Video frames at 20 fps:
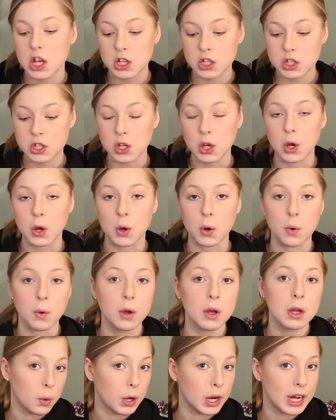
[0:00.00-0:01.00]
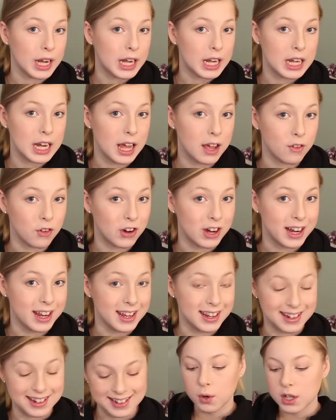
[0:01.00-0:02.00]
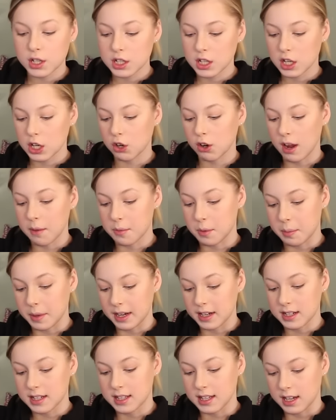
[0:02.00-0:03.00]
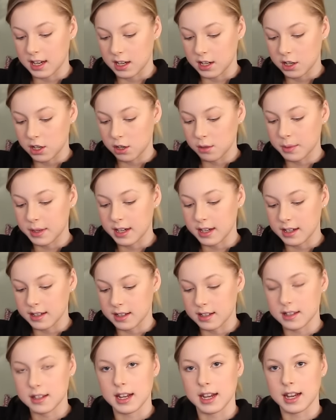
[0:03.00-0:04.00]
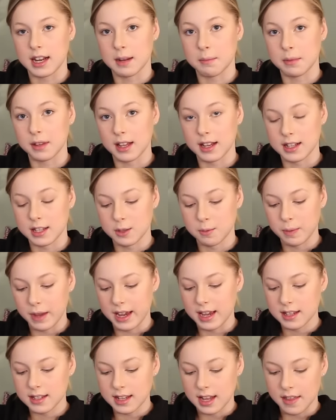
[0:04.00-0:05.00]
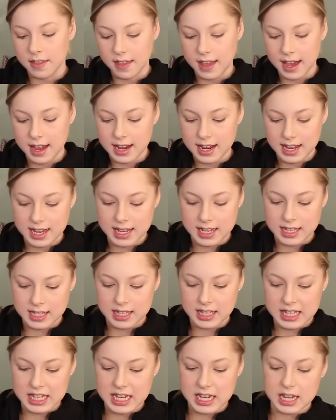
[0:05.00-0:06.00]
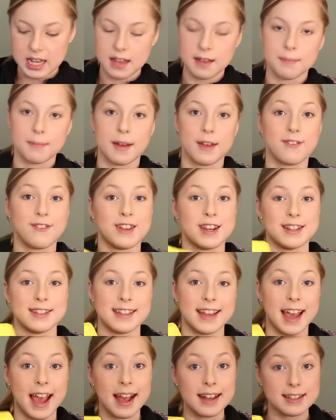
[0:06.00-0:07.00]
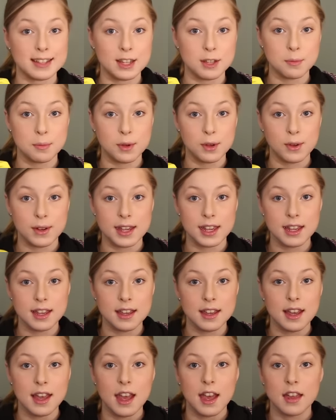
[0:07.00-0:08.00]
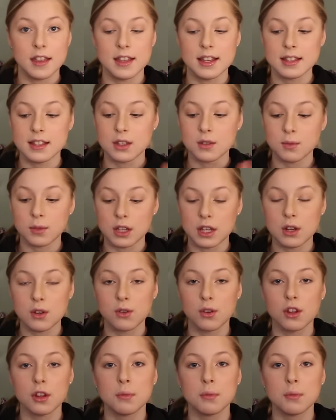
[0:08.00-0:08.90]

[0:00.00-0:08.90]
So we're going to dive right in. We're just going to grab the biggest thing in here because it's taking up a lot of space, and that is my Finis access buoy. This is really cool.